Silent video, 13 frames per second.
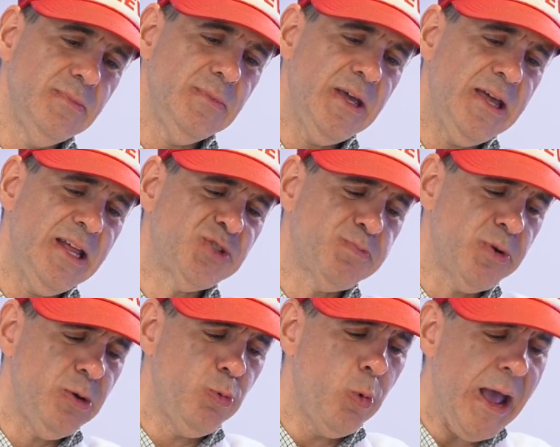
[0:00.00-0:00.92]
And it's
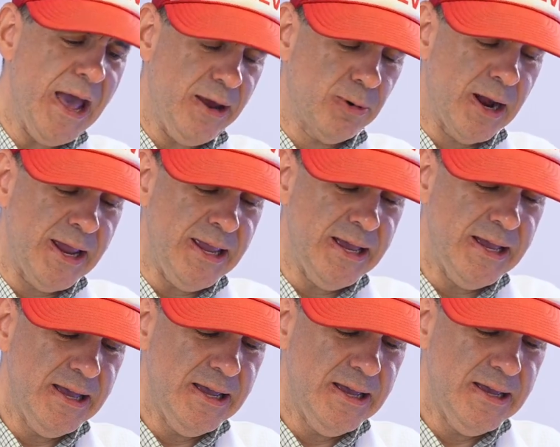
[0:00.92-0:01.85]
pretty wet, right?
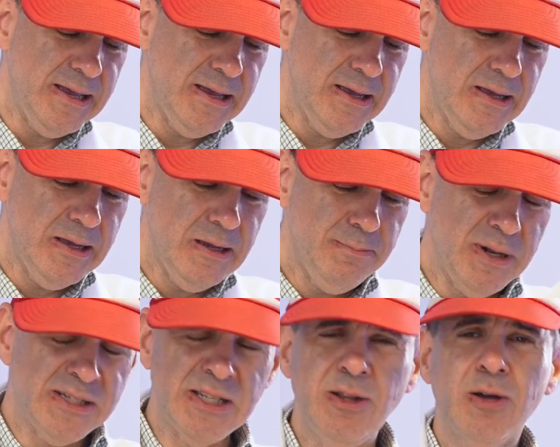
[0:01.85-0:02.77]
But it
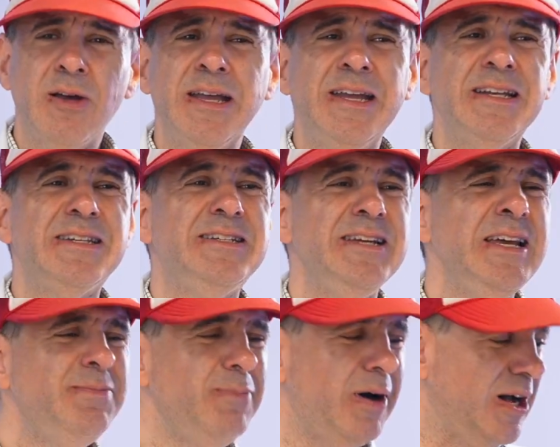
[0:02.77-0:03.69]
doesn't look like it
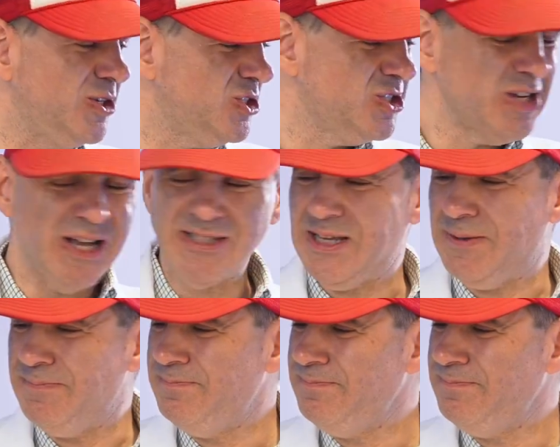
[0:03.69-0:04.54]
did much, does it?